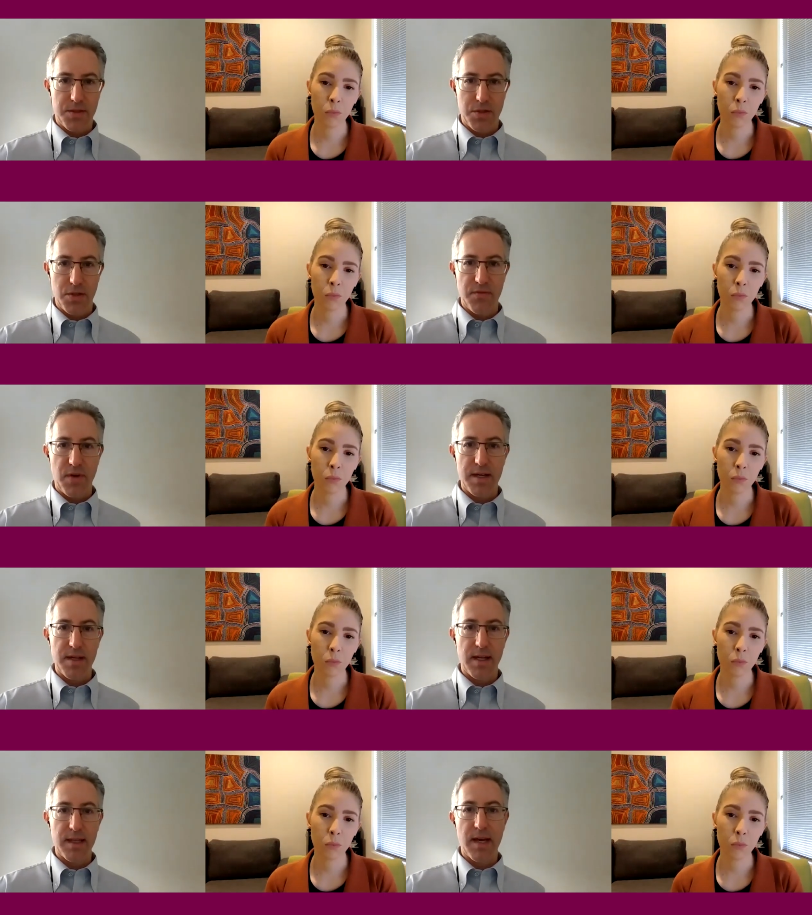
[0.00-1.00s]
Speaker 1: survey that
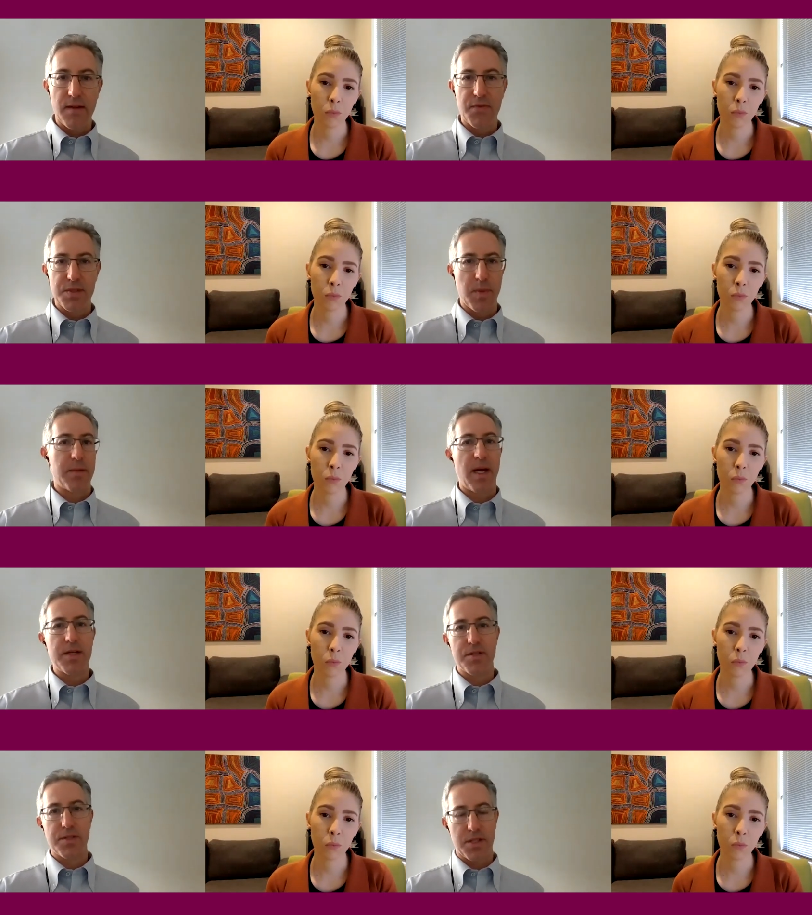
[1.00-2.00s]
I'd love as many
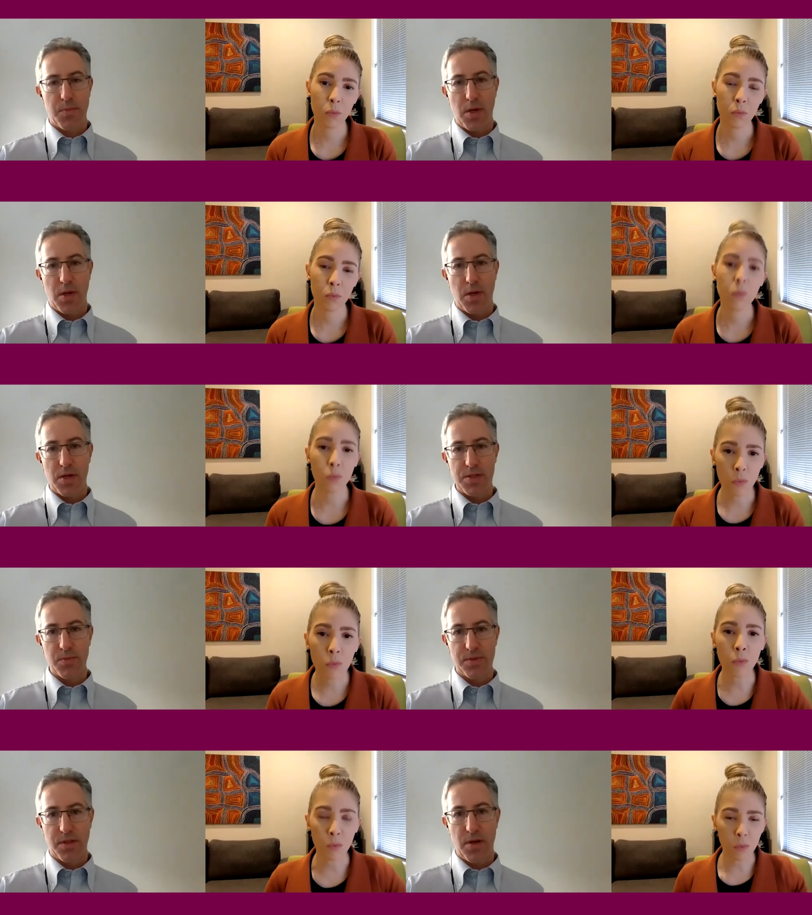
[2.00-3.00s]
patients as possible
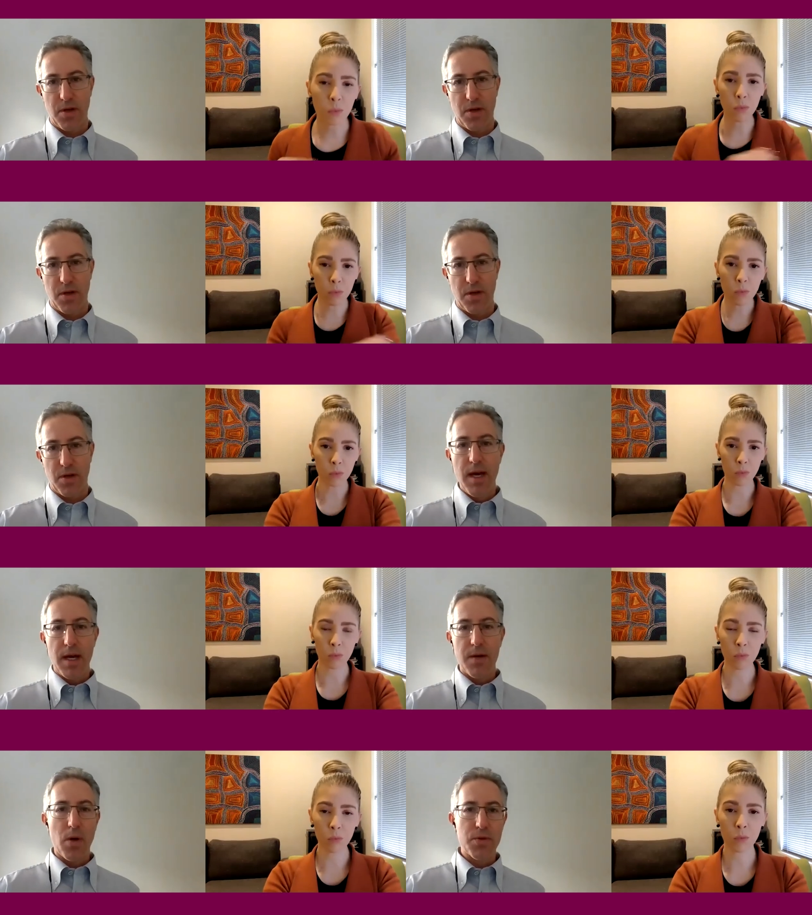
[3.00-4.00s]
mm. to go through.
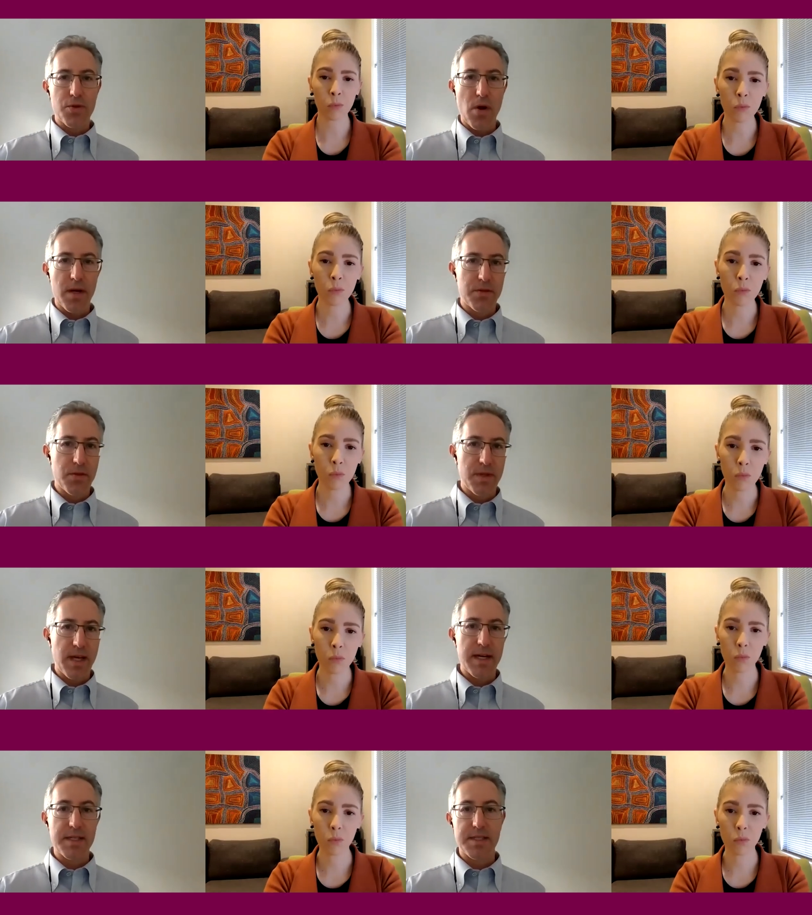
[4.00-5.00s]
And what we're trying to do with
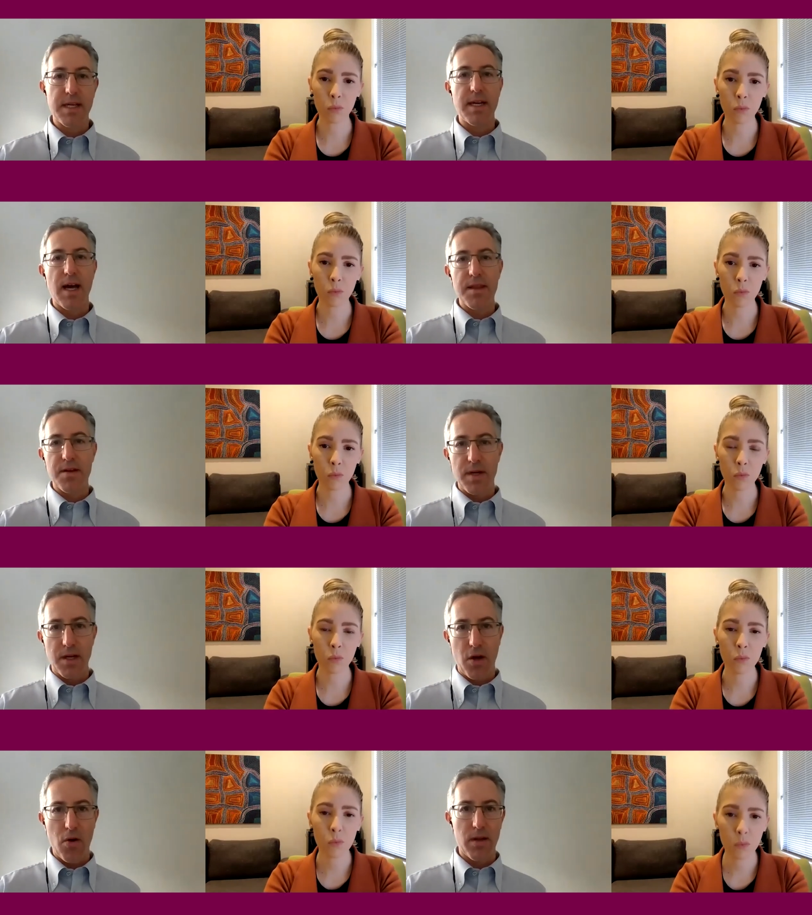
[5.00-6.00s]
that is see are there any
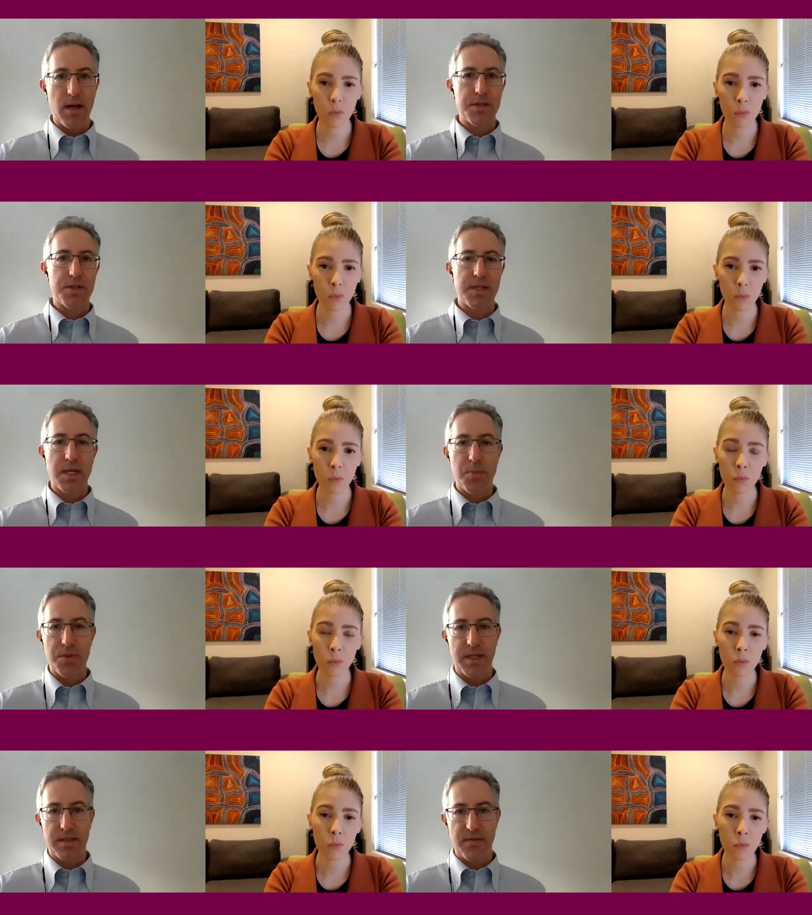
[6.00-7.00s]
correlations, any
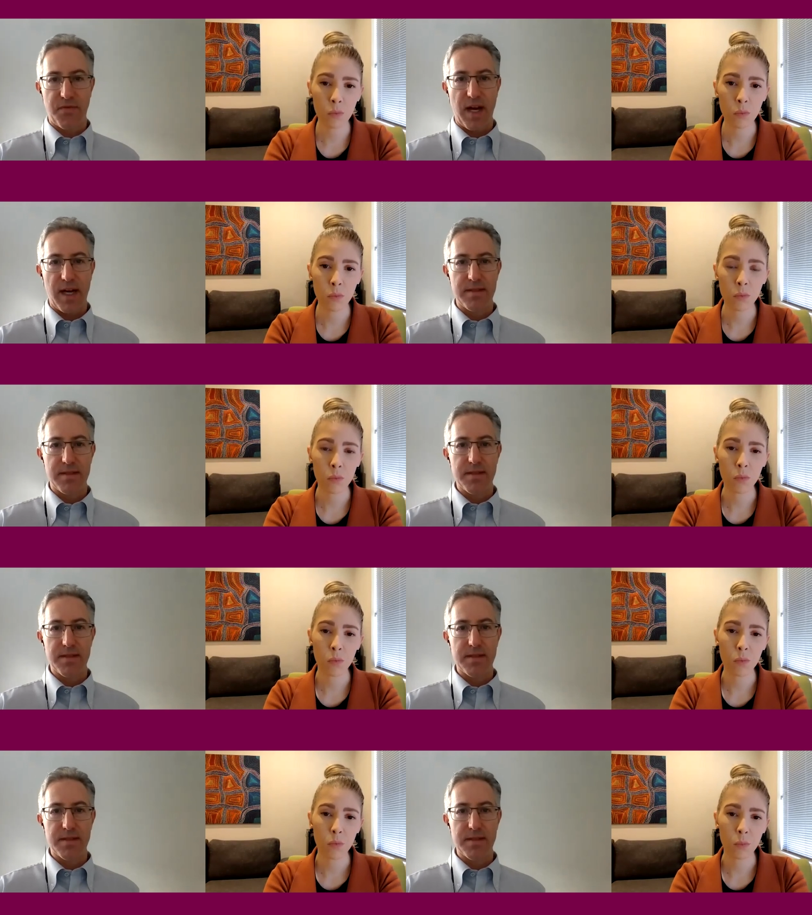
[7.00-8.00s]
predictive
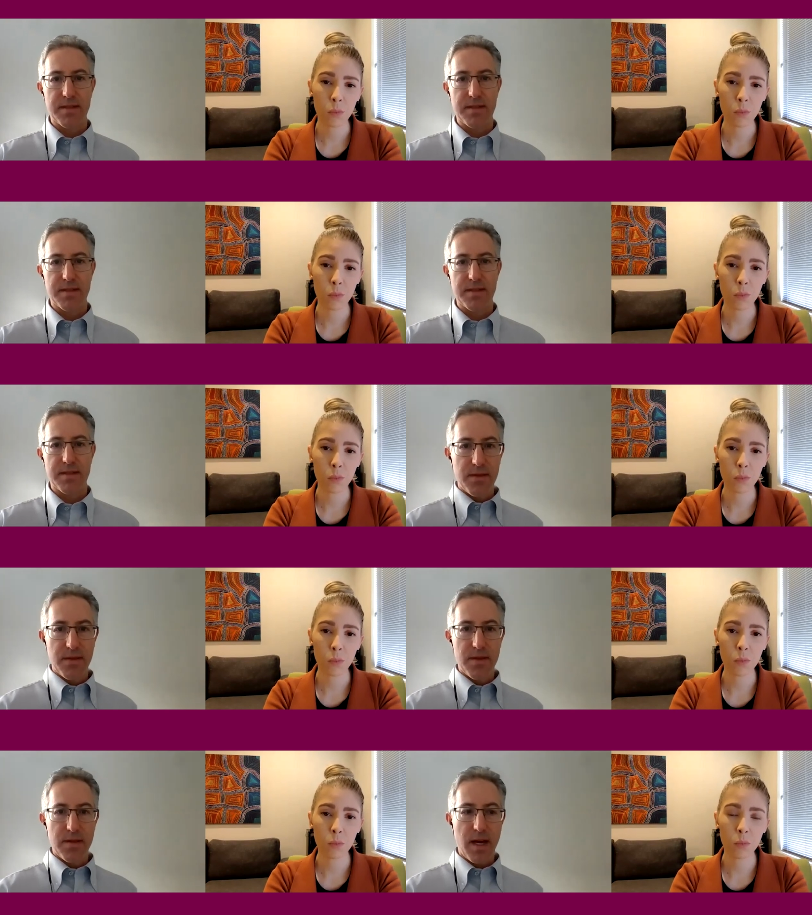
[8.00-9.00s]
factors to say
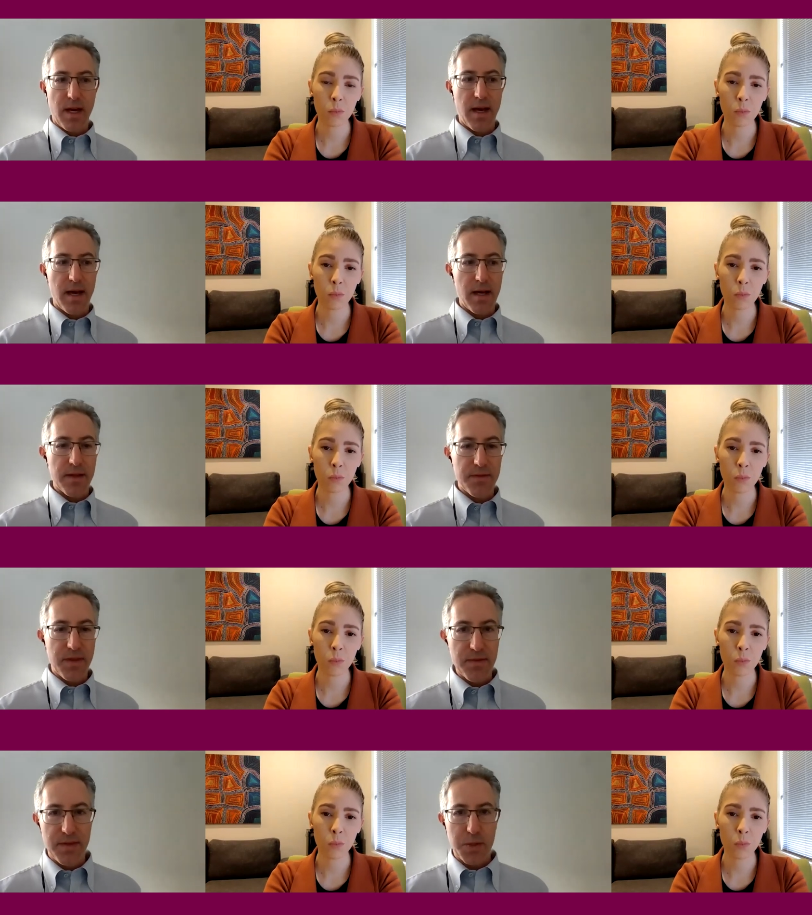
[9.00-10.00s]
uh,
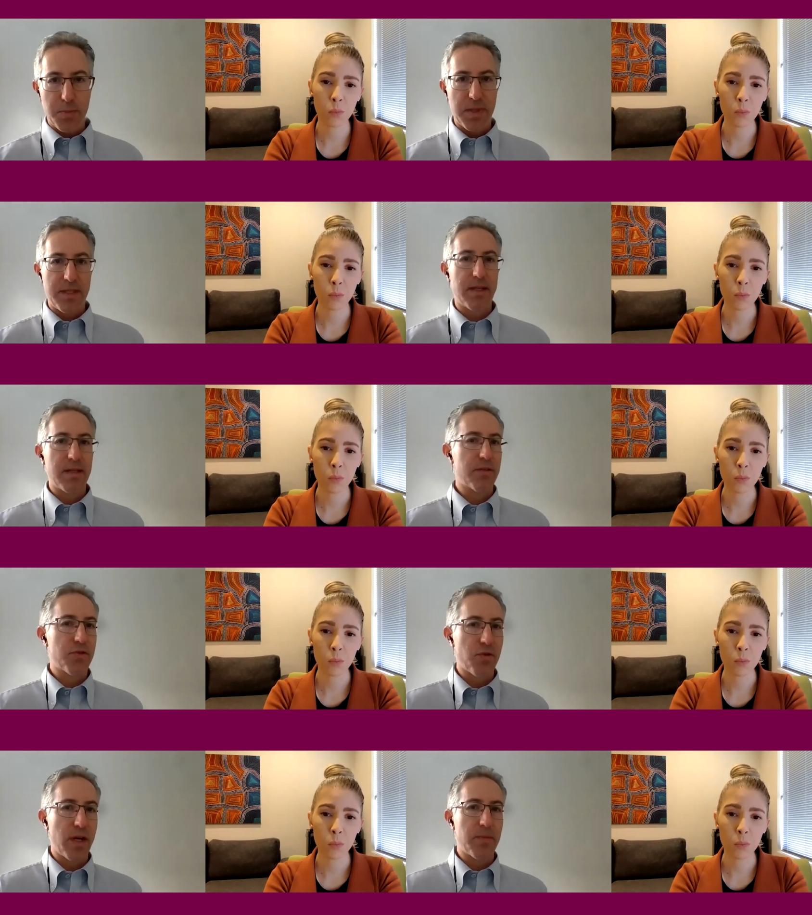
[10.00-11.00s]
that this particular
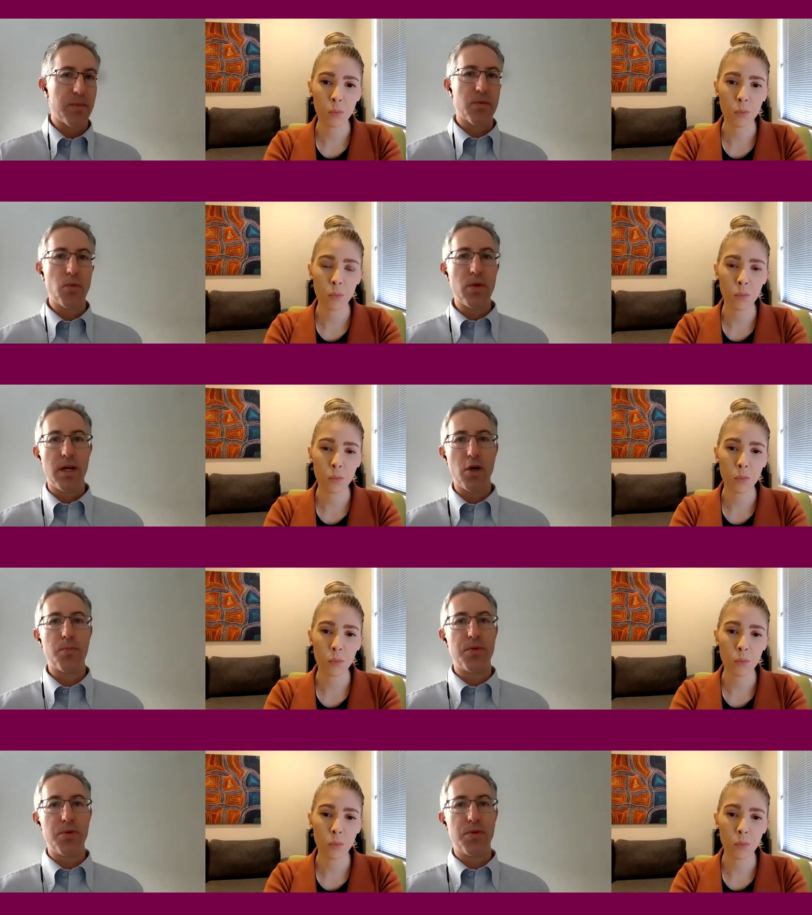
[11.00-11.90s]
treatment will help